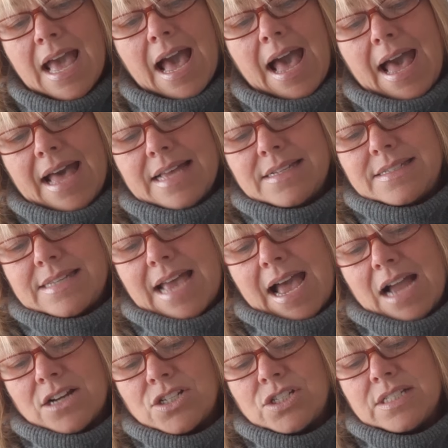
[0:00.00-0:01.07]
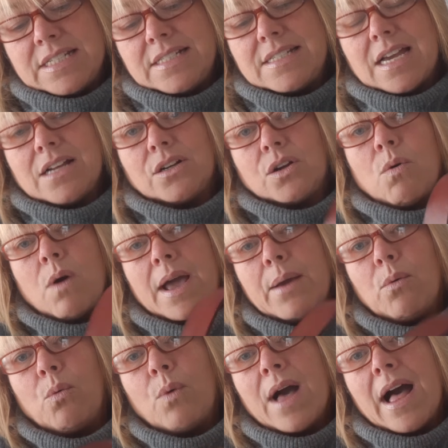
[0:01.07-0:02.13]
has actually done
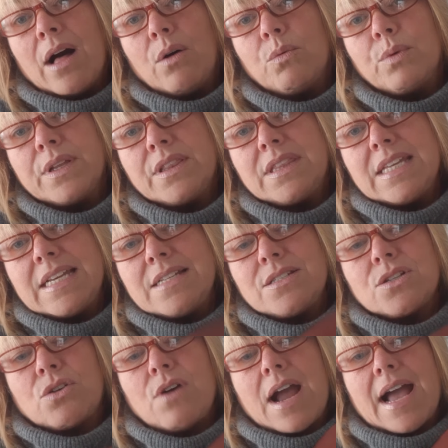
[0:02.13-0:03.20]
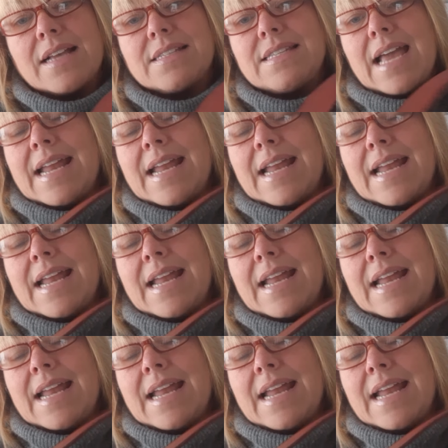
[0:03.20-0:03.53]
quite well with these cracks.